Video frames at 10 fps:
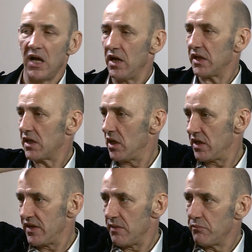and I kind
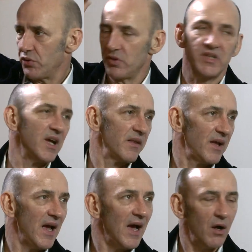of then put the other
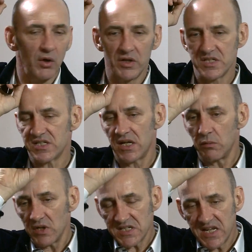hat on and say,
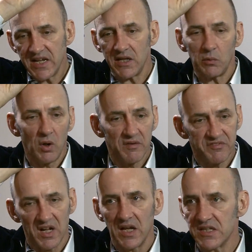well, let's hear what I've
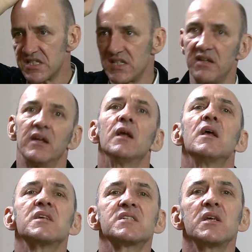done, see
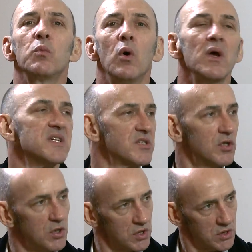what is
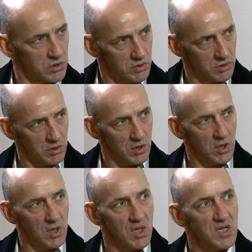good,
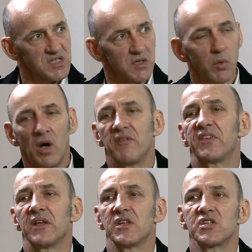see what I've
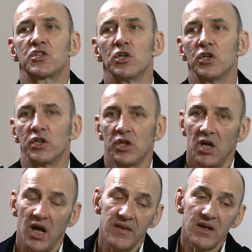done that's good,
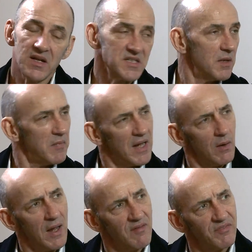and then I
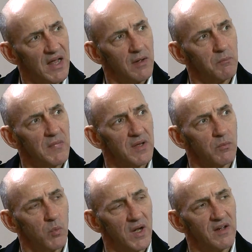somehow have
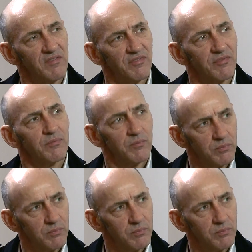that way of